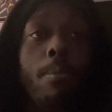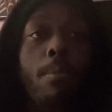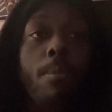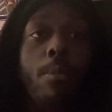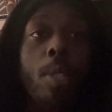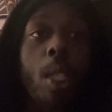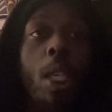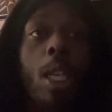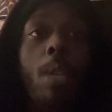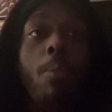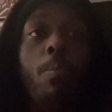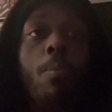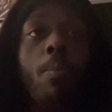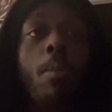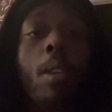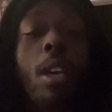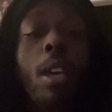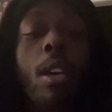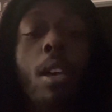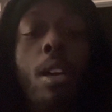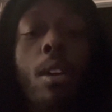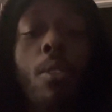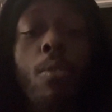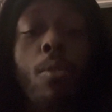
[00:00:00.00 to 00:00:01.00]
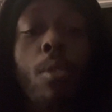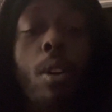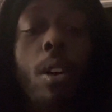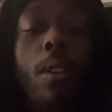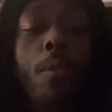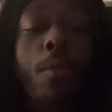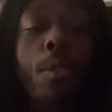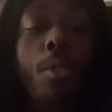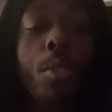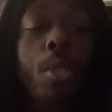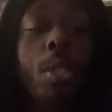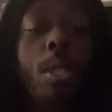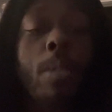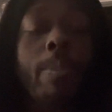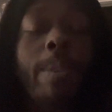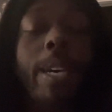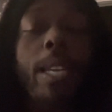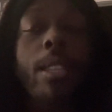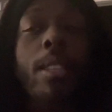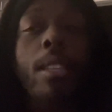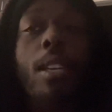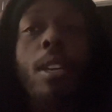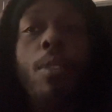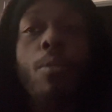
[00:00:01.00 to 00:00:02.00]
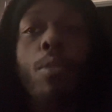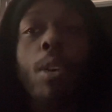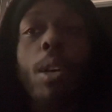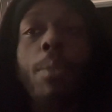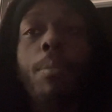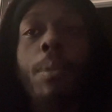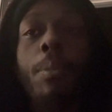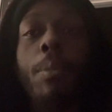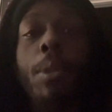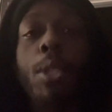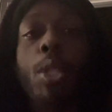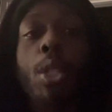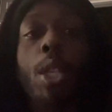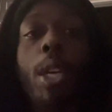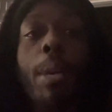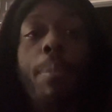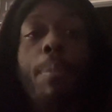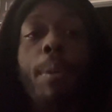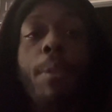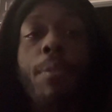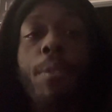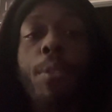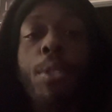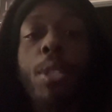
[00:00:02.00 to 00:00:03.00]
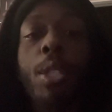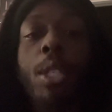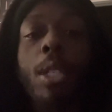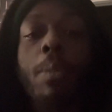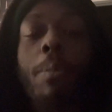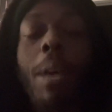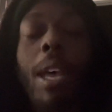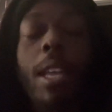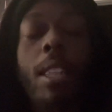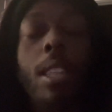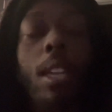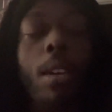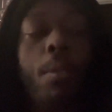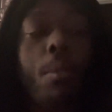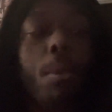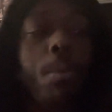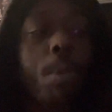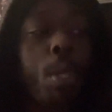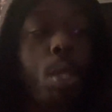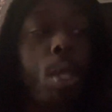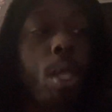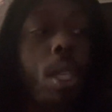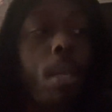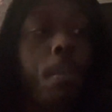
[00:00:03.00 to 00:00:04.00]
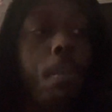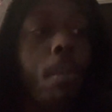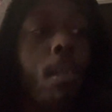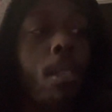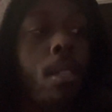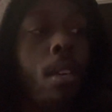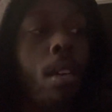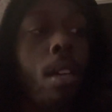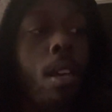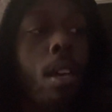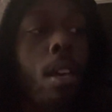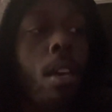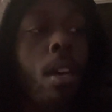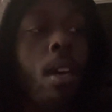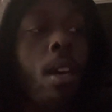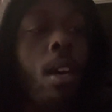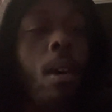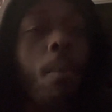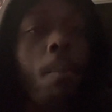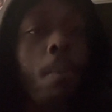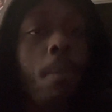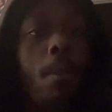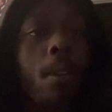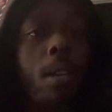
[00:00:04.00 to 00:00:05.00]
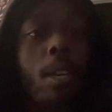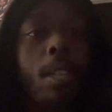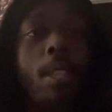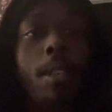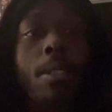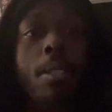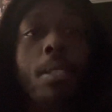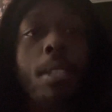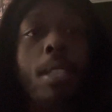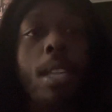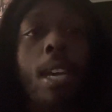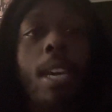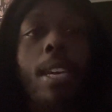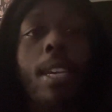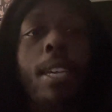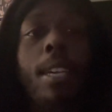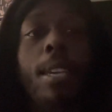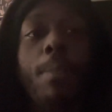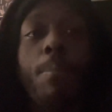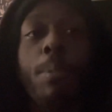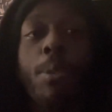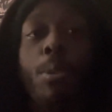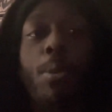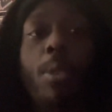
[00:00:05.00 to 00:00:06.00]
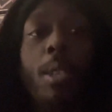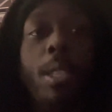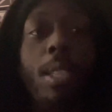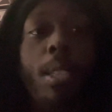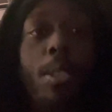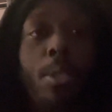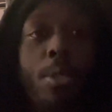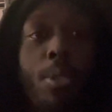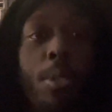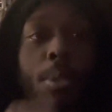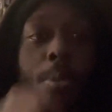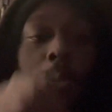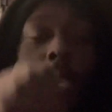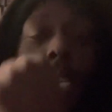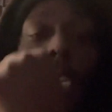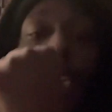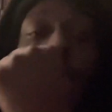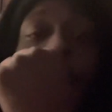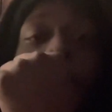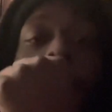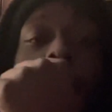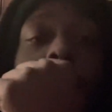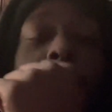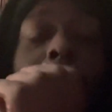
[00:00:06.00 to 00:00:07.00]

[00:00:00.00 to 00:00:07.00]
Team Raw versus SmackDown. Raw Women's Champion versus SmackDown Women's Champion. Oh boy, there's a lot of heat between these two now.